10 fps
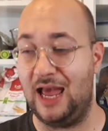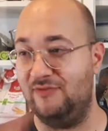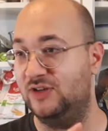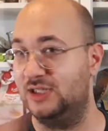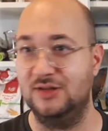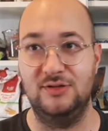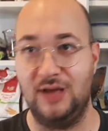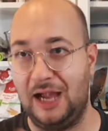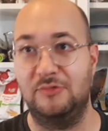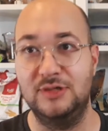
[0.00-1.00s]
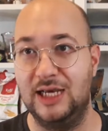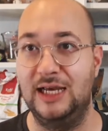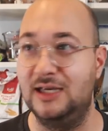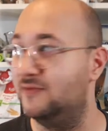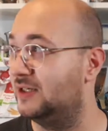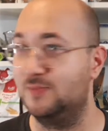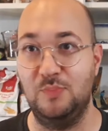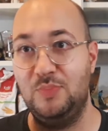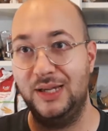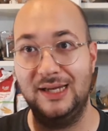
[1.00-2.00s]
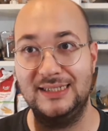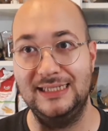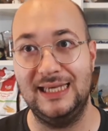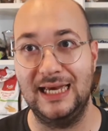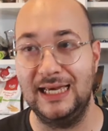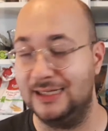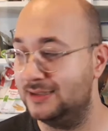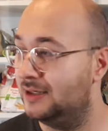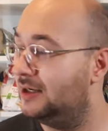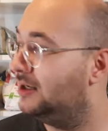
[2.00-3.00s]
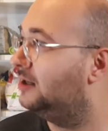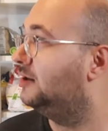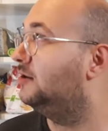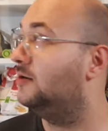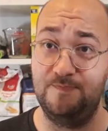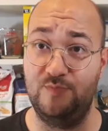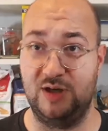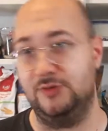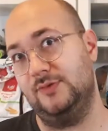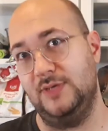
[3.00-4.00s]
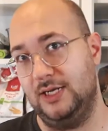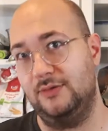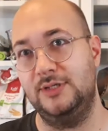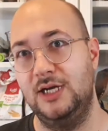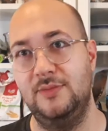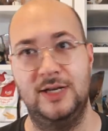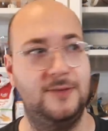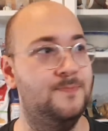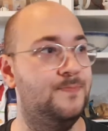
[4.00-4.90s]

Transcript: every single outtake of this bloody cat. Because, you know, Germany.